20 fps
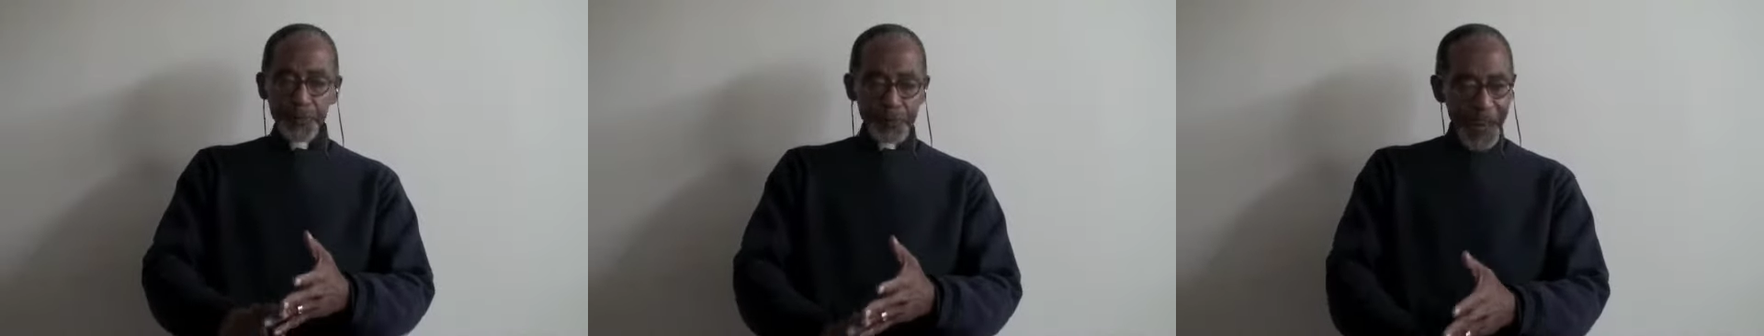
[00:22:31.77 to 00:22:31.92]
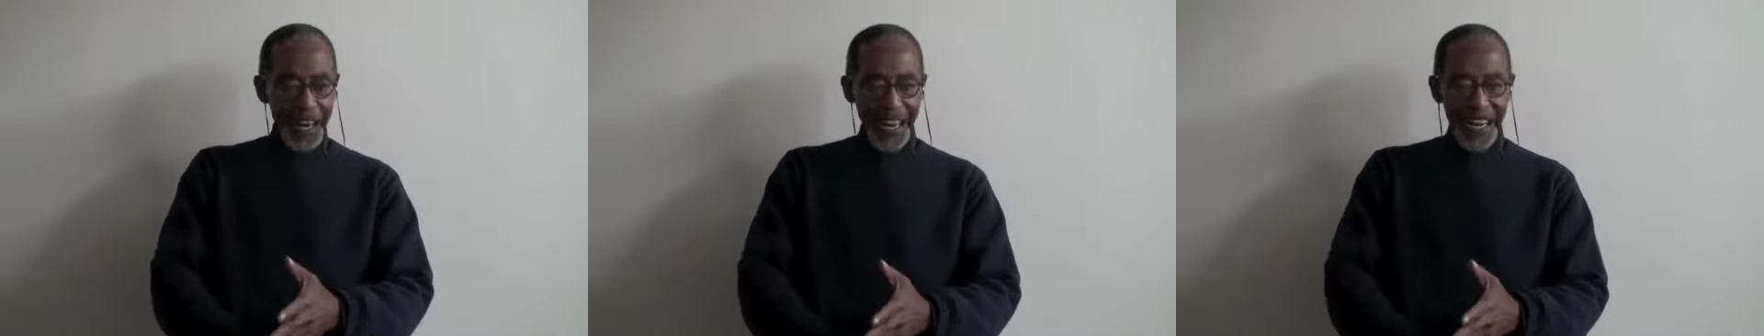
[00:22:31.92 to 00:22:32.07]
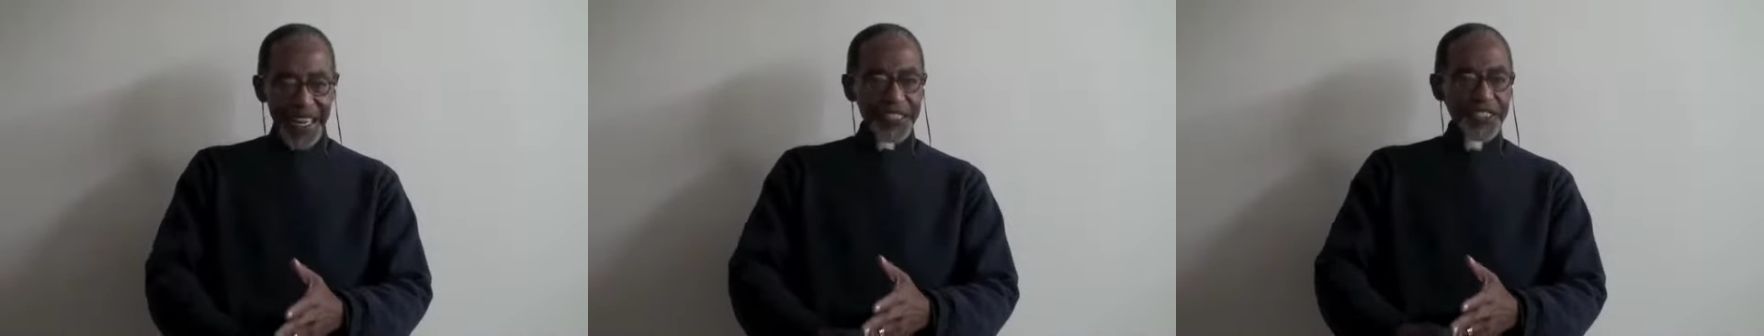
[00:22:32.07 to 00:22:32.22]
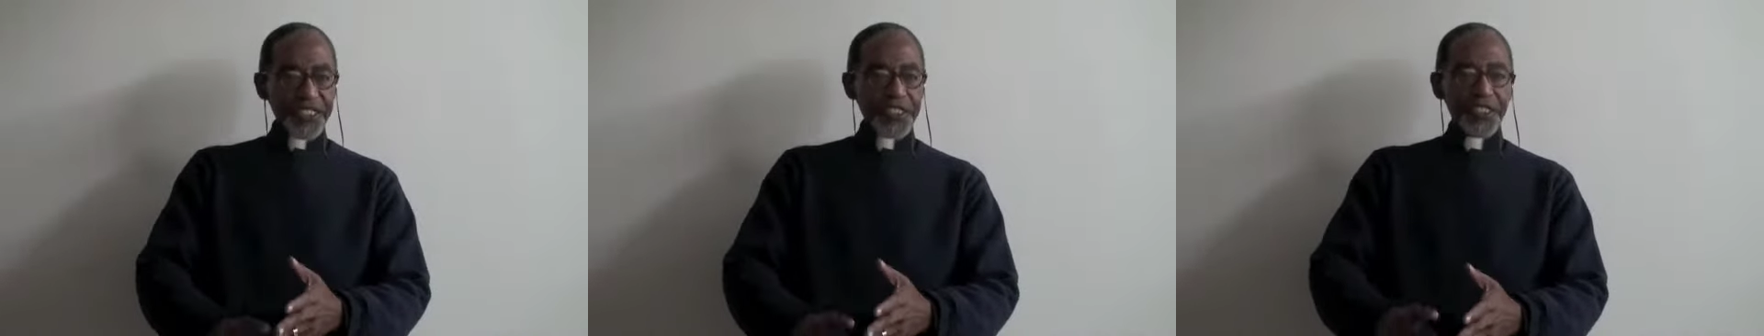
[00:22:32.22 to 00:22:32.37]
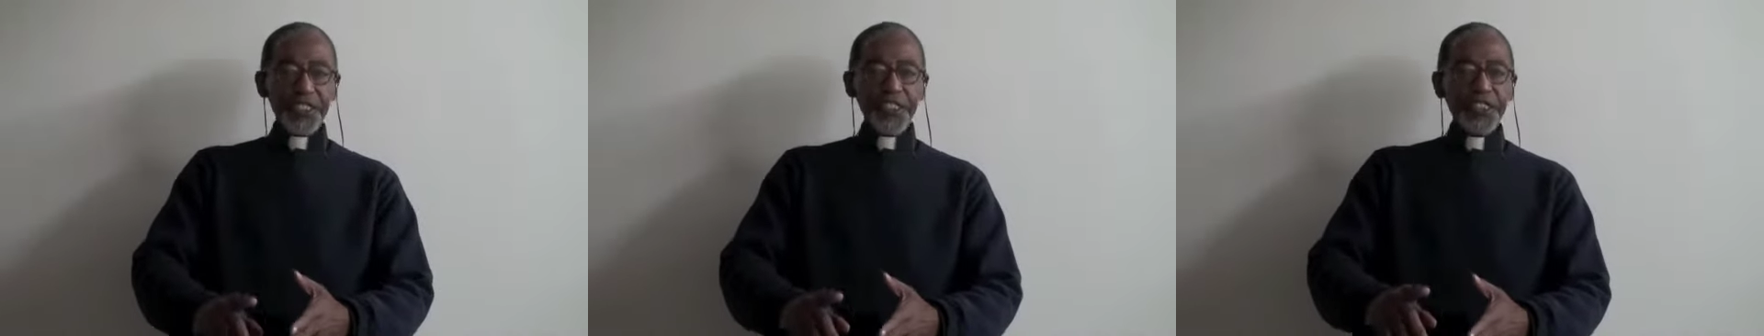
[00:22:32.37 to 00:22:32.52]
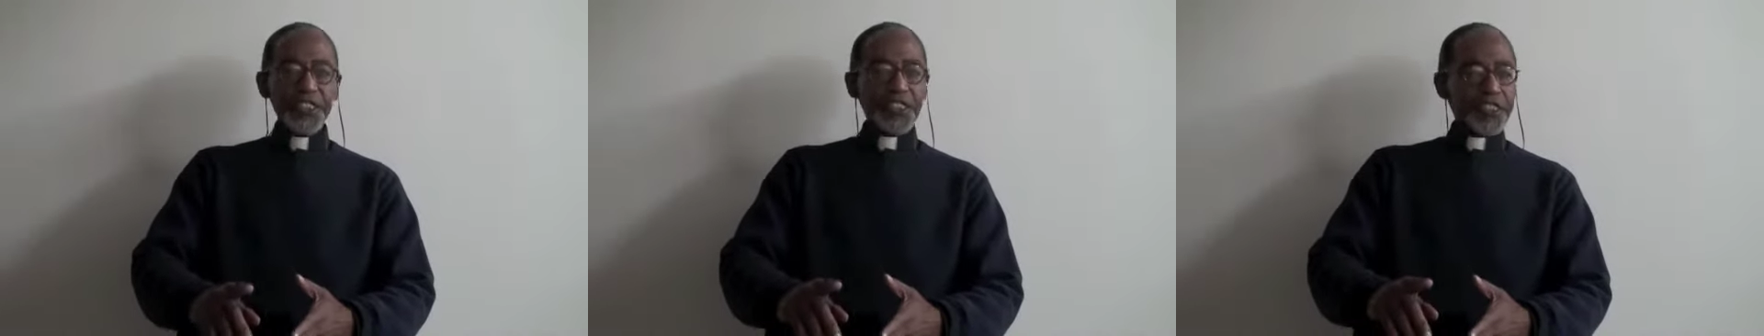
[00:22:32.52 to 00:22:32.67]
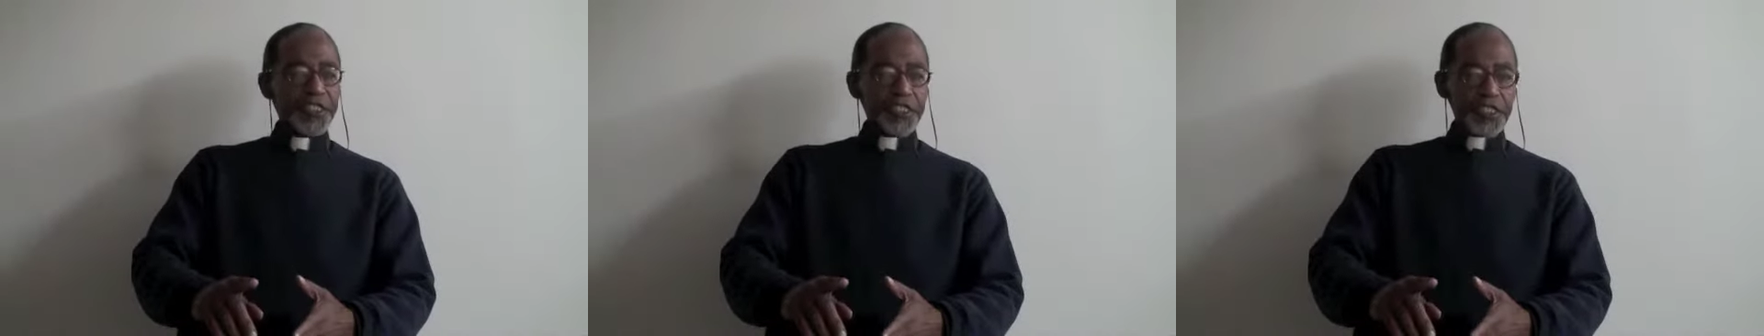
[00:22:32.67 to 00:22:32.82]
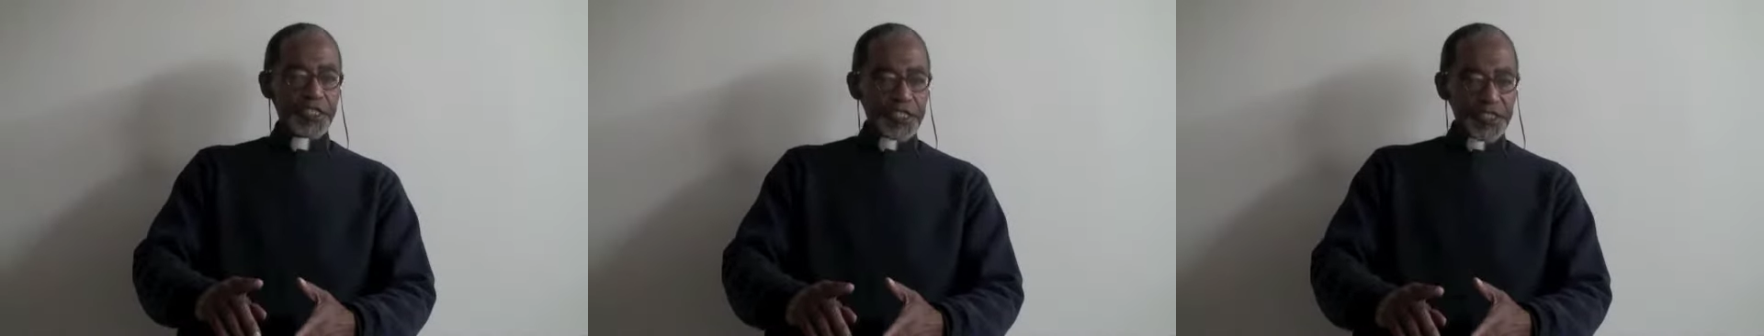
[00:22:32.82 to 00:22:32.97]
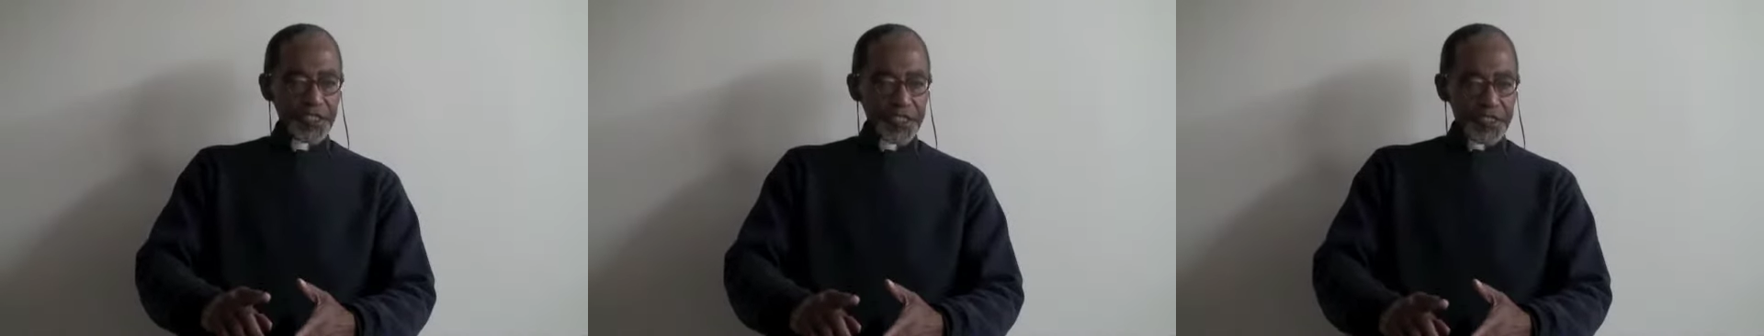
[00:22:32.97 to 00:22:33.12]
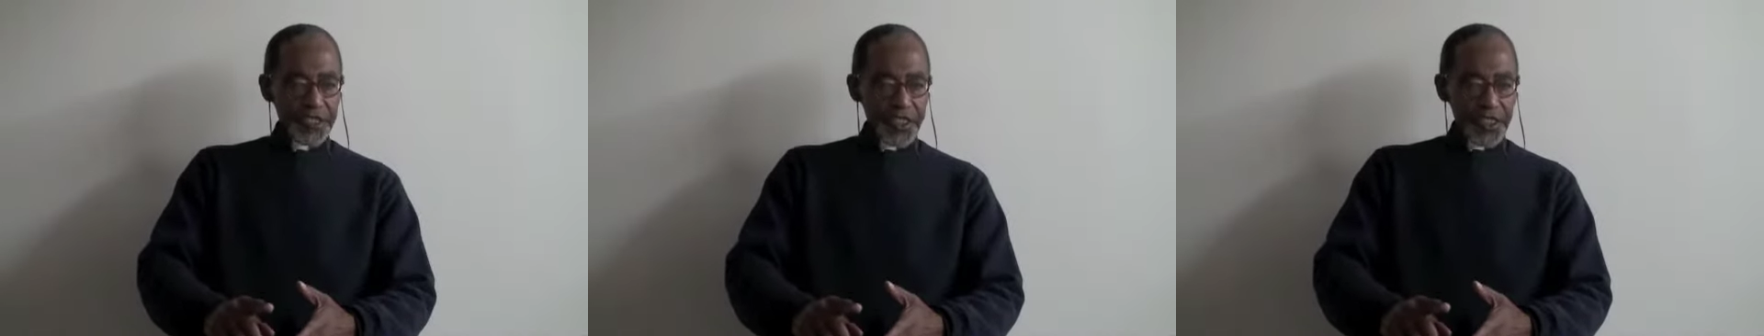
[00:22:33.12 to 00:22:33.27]
pastors,
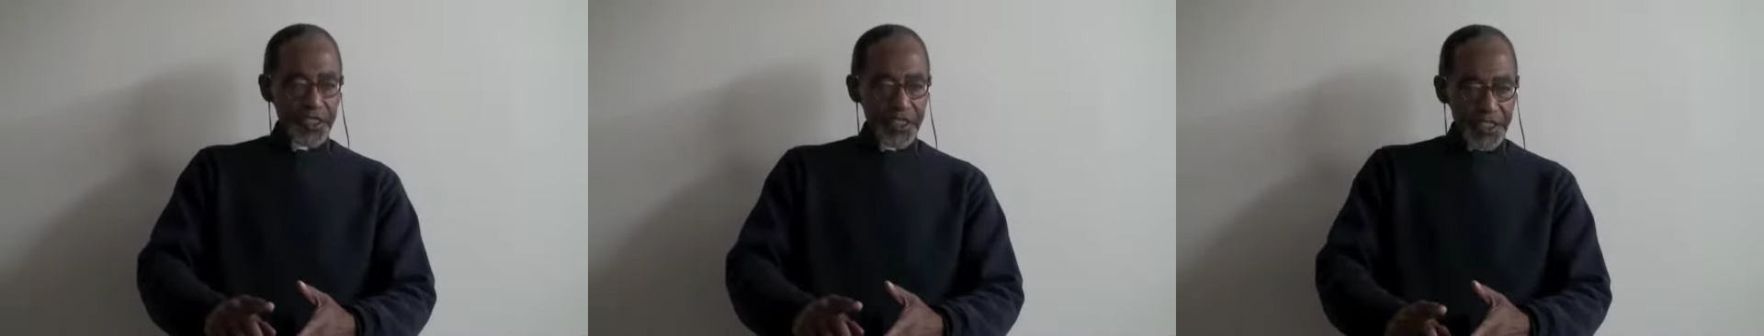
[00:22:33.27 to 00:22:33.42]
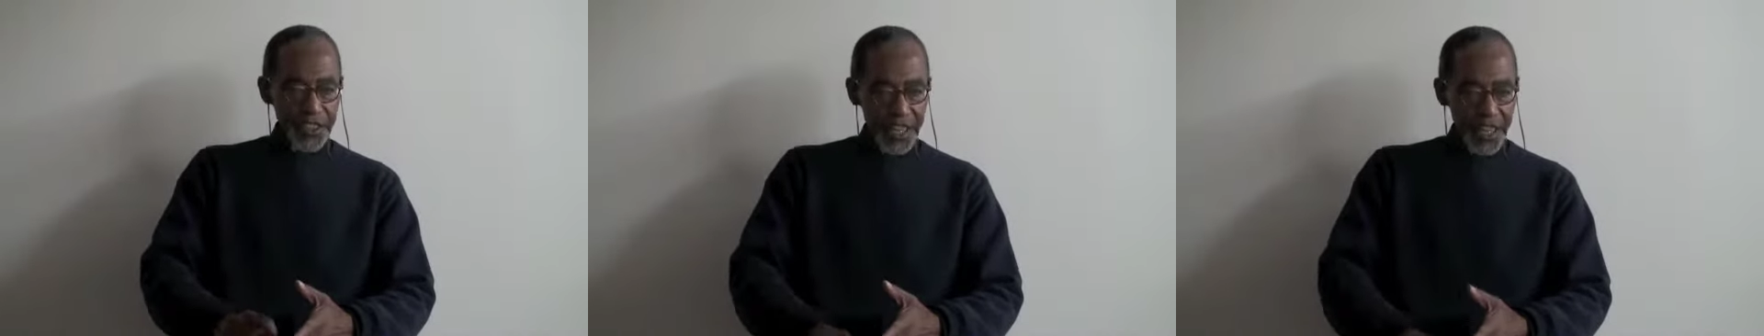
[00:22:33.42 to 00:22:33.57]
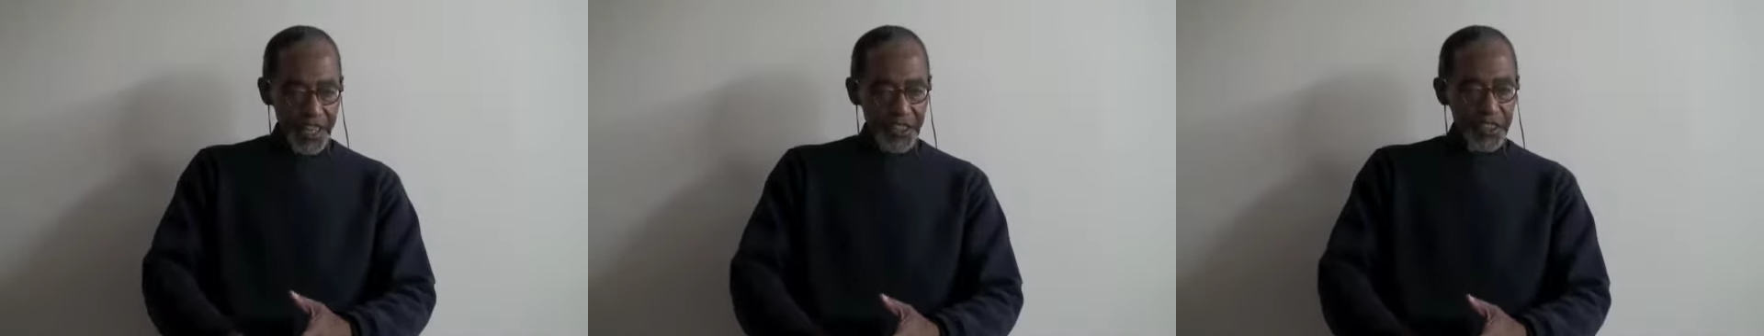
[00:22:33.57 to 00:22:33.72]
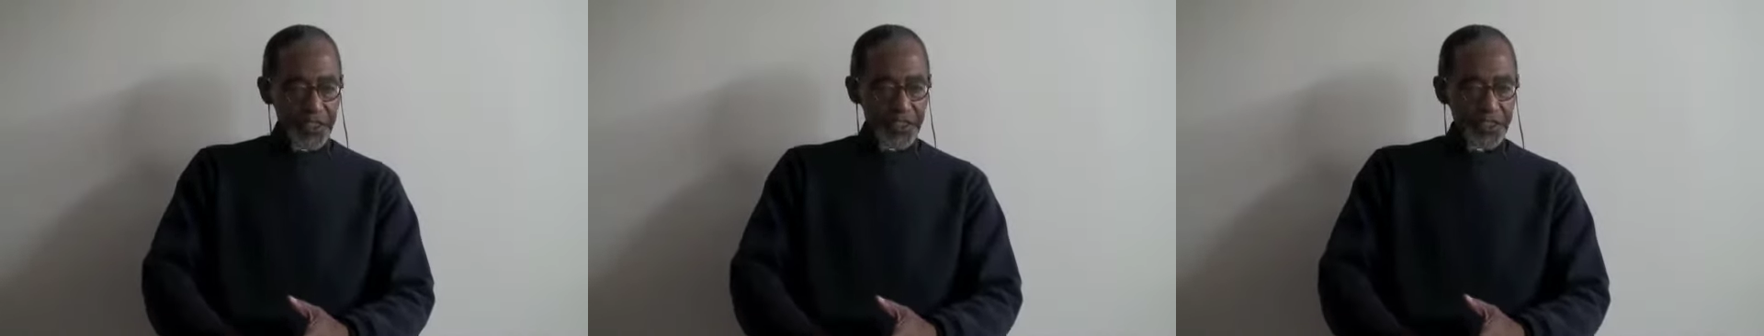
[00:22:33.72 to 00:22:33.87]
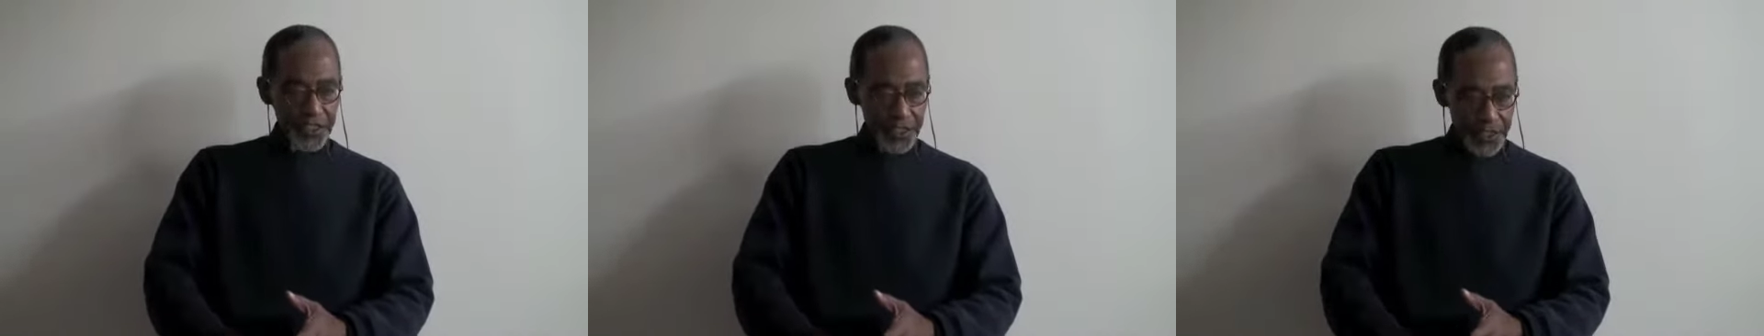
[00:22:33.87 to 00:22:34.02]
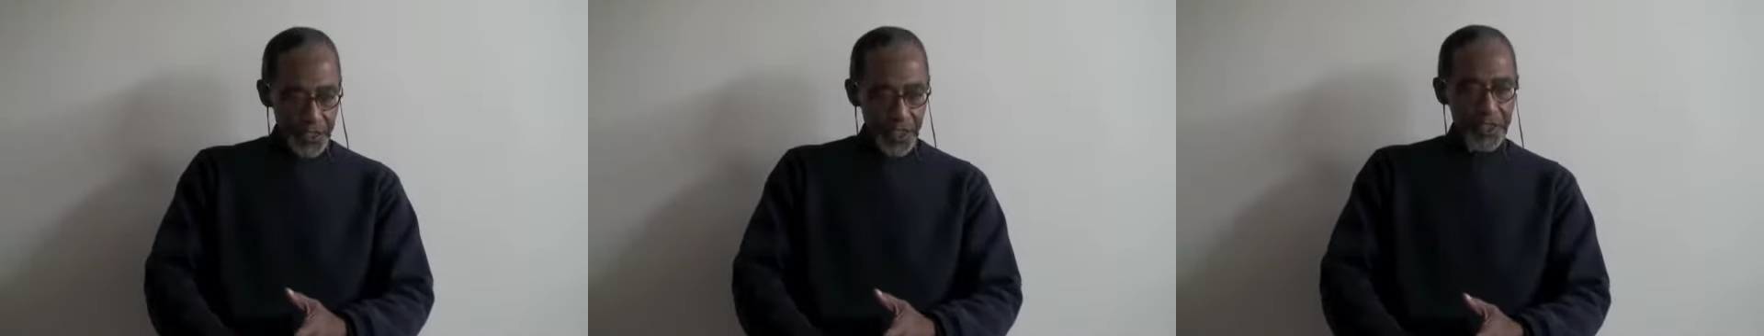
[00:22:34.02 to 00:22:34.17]
and the deacons,